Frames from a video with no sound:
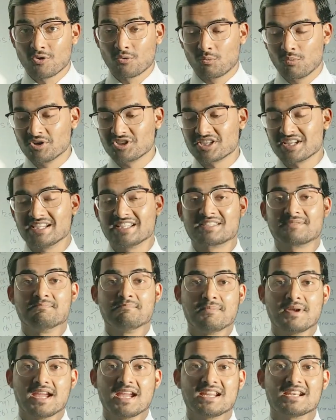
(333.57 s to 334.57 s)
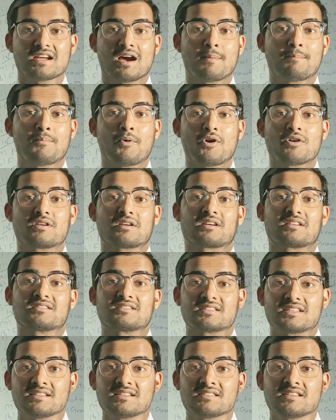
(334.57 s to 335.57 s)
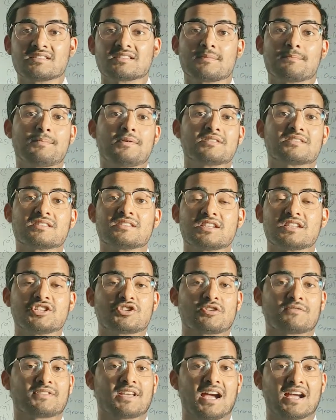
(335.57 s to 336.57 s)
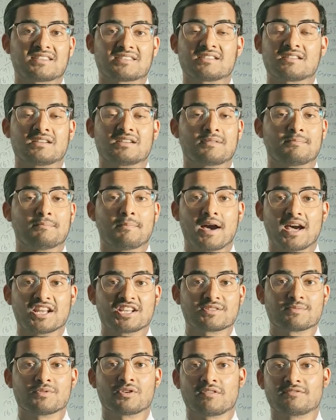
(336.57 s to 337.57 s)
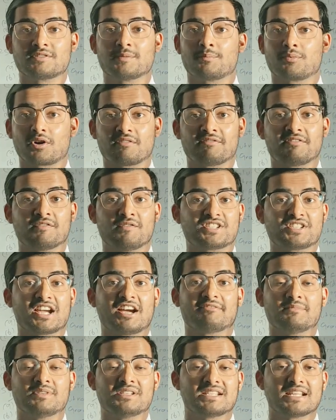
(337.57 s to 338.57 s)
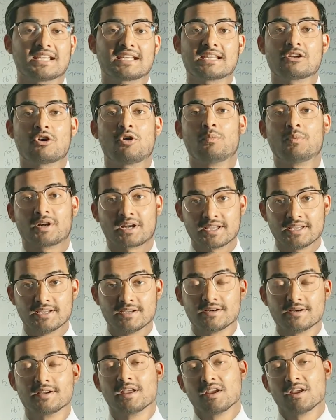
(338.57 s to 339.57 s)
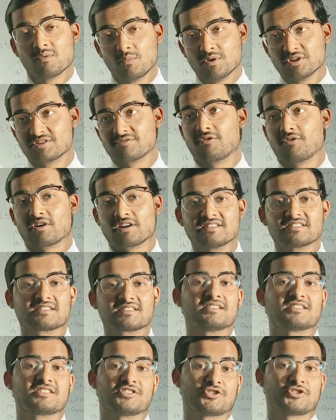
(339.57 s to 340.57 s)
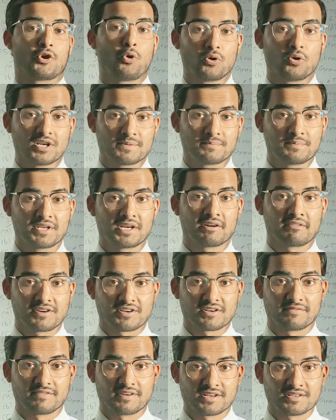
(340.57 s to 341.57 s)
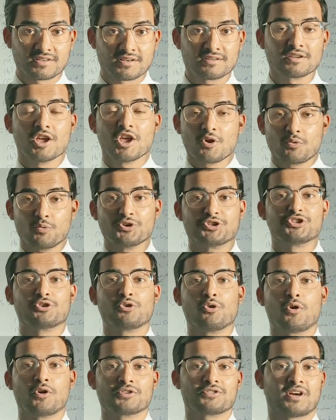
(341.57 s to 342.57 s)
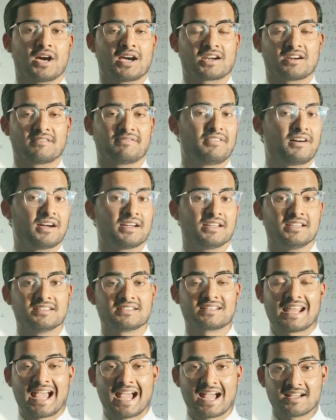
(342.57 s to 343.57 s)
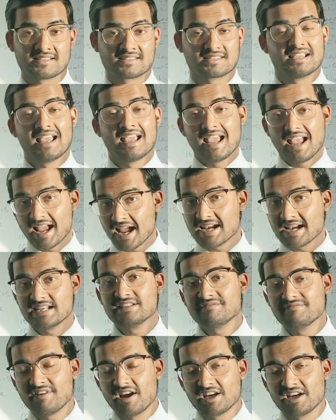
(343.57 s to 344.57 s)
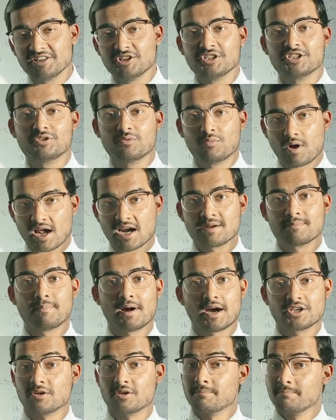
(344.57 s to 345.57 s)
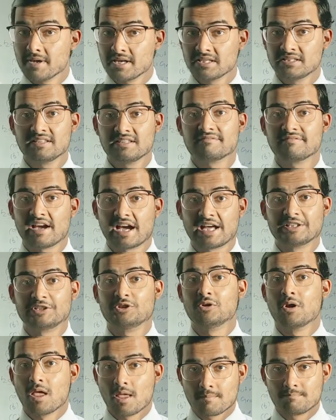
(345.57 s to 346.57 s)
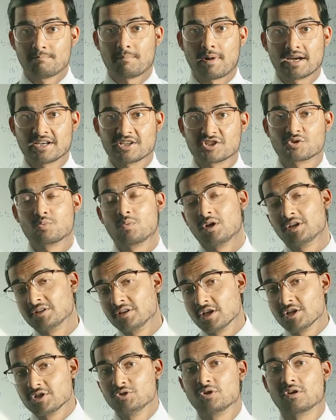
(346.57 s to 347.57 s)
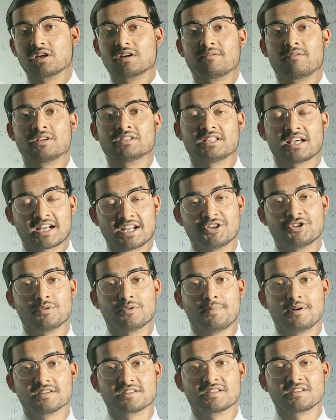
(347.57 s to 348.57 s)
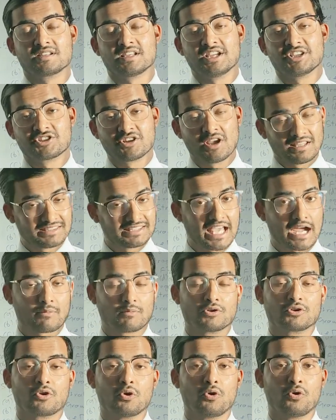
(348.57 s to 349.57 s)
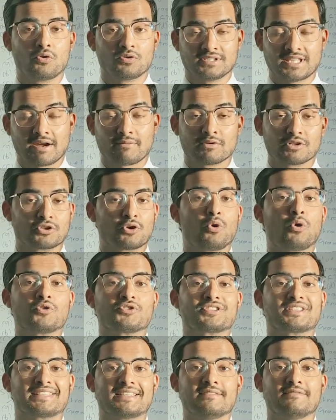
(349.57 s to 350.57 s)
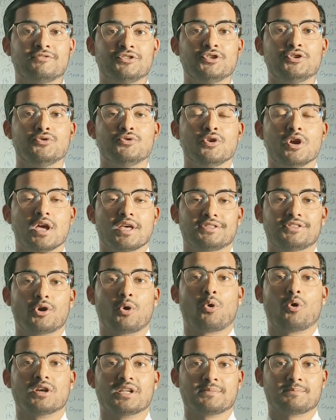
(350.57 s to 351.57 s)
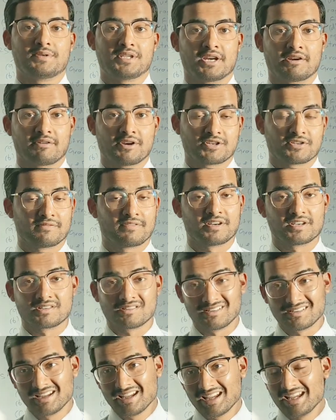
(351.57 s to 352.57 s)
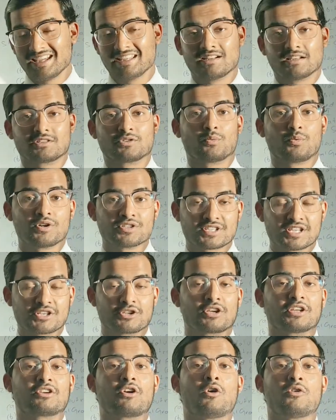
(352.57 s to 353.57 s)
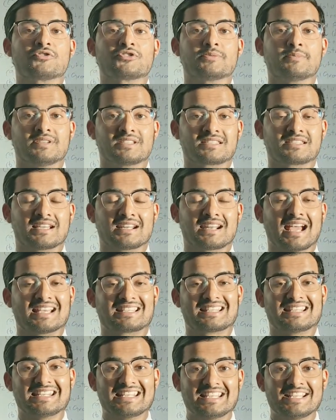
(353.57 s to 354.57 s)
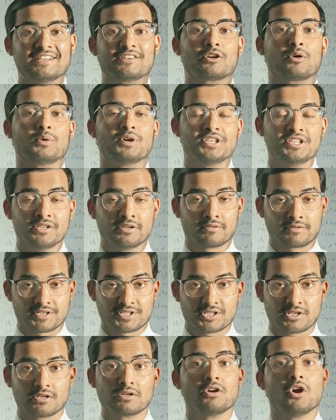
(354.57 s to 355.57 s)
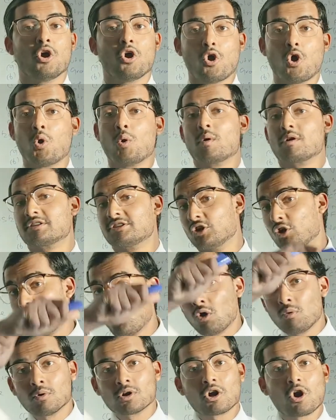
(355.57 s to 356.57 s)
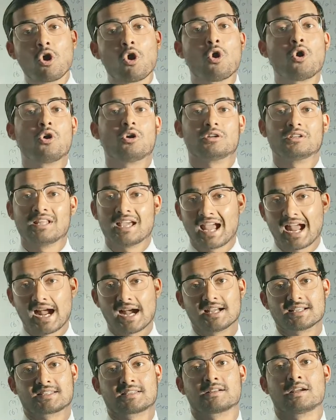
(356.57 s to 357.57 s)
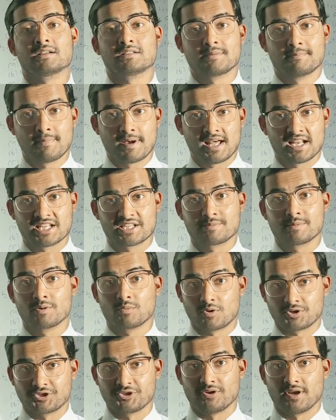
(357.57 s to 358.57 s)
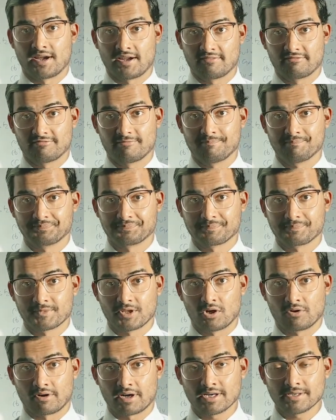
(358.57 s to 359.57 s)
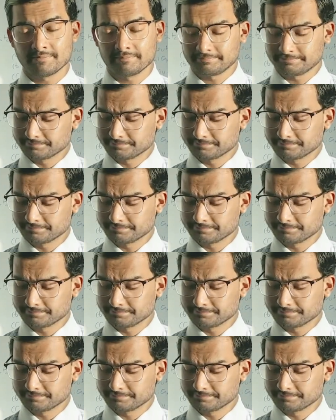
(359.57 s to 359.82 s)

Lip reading: which is made upon a consensus, a percentage of the asset under management of the profit which had been taken over a year, which for instance is your holding period rate of return, which you go on to identify it as ending value divided by your beginning value minus 1. You convert that into percentage. That will go on to give you the holding period rate of return. In other words, it can also be said as an year-over-year return or the overall asset under management what you have. All right.